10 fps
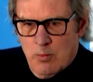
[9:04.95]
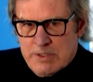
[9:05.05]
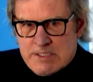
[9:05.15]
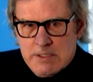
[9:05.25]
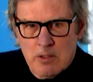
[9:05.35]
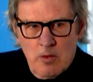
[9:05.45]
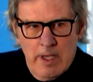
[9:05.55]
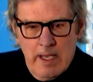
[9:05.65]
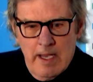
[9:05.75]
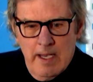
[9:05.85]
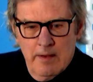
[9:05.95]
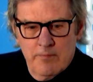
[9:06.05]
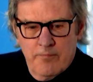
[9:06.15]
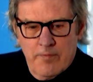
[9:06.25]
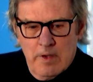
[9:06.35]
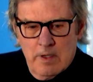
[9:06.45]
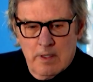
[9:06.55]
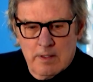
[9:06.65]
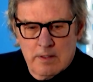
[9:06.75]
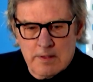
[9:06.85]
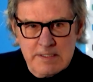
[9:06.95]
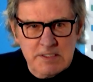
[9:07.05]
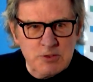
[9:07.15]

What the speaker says: We still have less